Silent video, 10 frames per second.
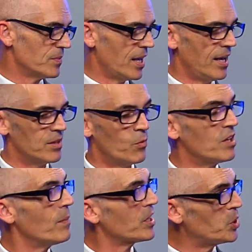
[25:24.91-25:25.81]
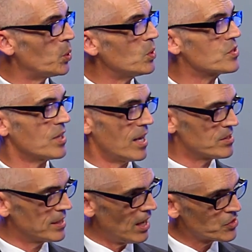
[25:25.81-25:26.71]
and one of my goals as
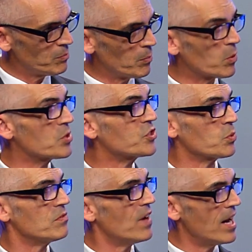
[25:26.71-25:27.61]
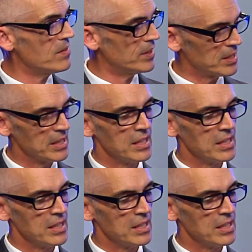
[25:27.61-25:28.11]
a council member was to revive it.